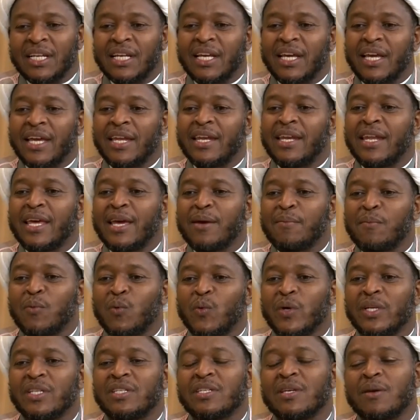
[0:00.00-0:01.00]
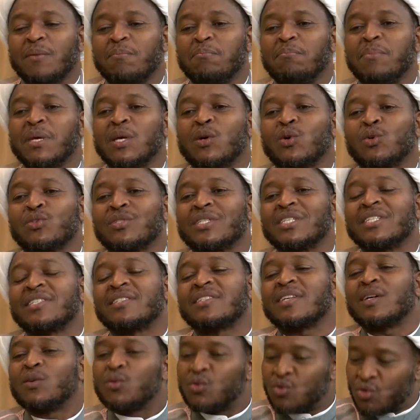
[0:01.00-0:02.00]
name which, because it
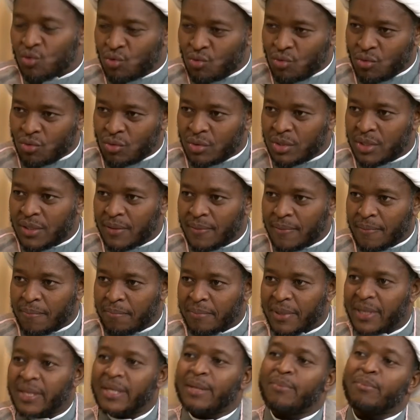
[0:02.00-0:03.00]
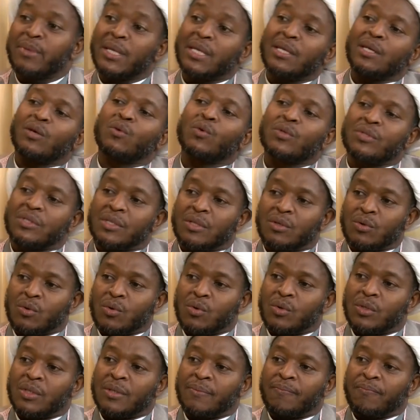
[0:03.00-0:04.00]
sounds good, but the meaning wasn't
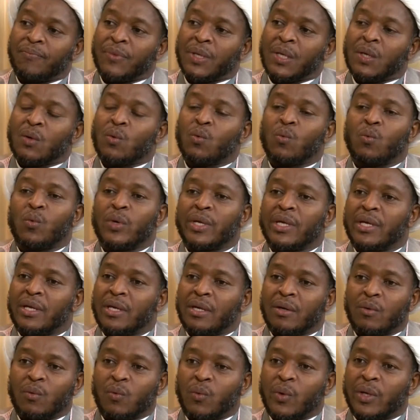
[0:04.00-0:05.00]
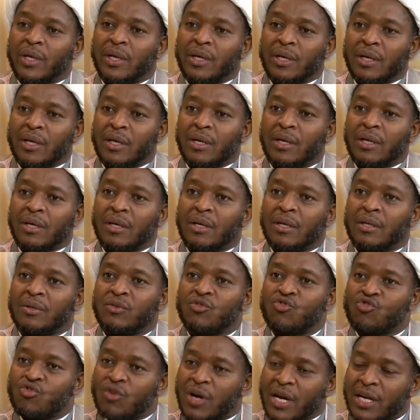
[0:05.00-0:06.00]
good. we
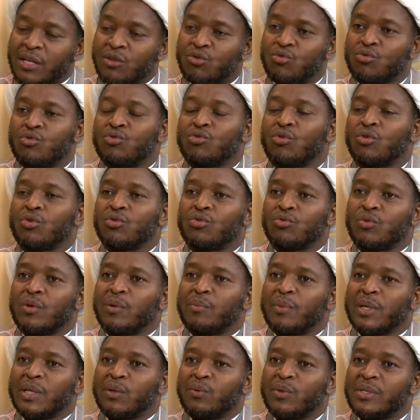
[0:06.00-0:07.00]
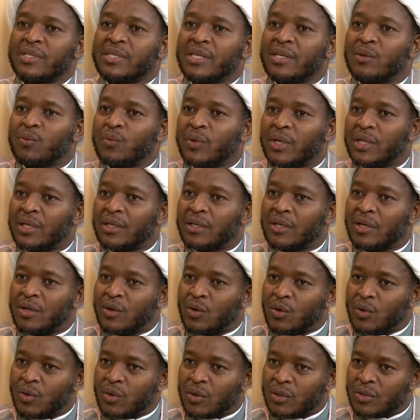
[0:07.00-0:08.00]
try to talk to him and we say, well,
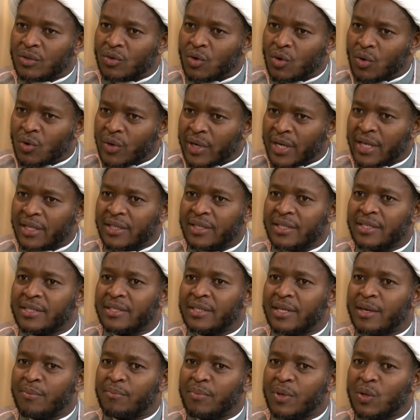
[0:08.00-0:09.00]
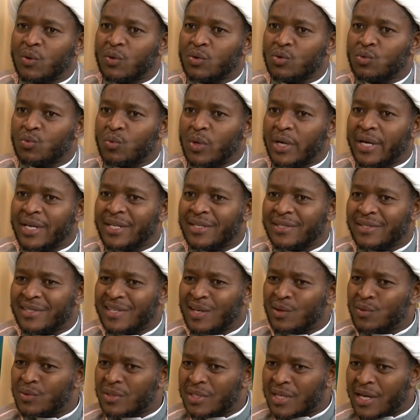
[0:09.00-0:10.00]
correct this name, because why, it
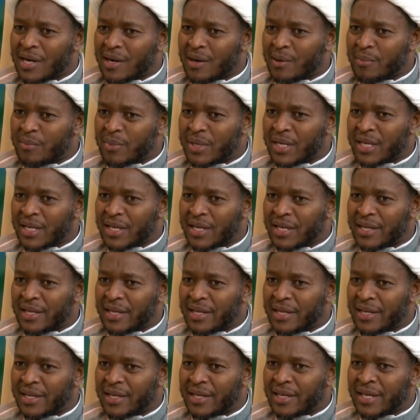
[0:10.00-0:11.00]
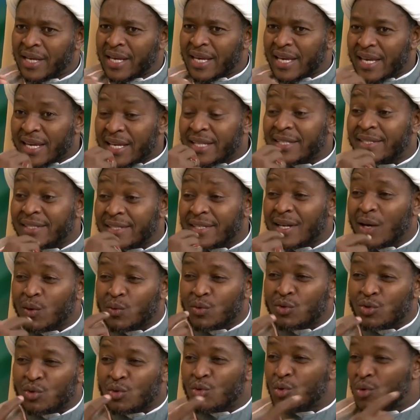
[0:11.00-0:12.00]
sounds Arabic and it
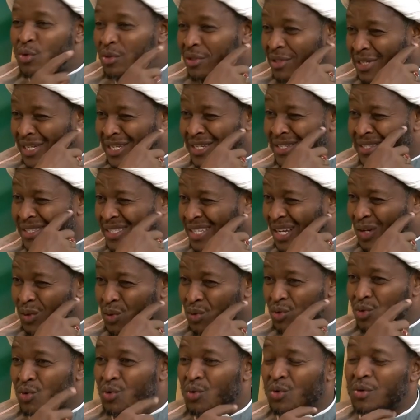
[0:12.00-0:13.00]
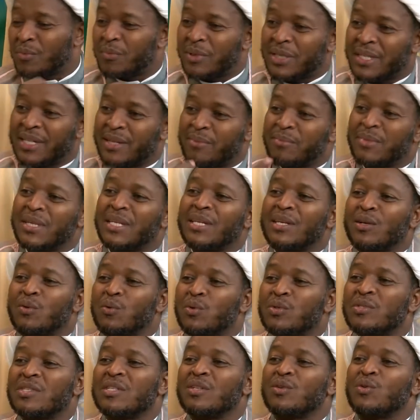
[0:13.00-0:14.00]
sounds good. It sounds good, but the meaning
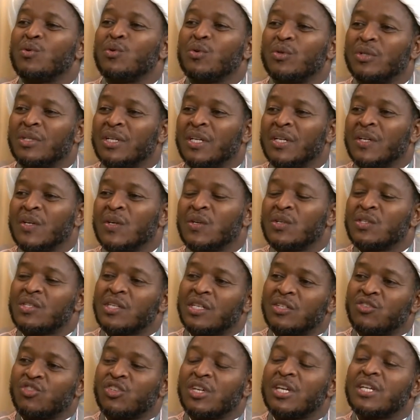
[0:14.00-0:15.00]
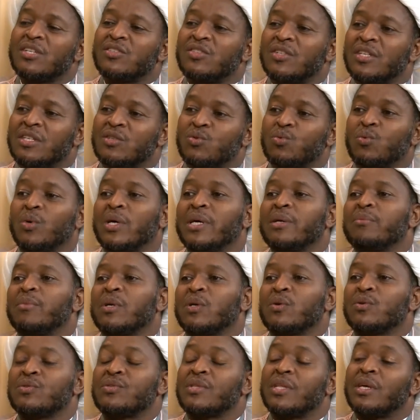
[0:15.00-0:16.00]
wasn't good. So change this. Why?
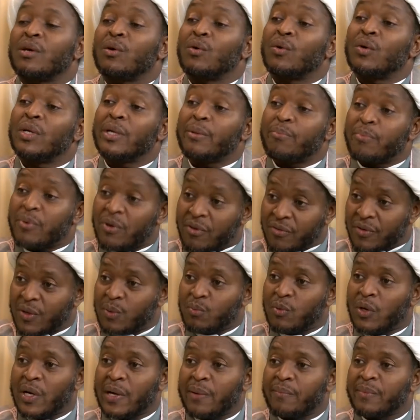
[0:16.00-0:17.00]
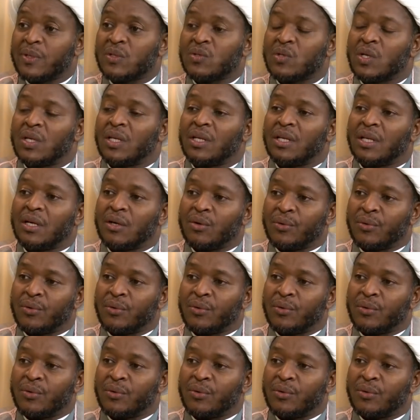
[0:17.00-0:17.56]
Because the Holy Prophet Muhammad sallallahu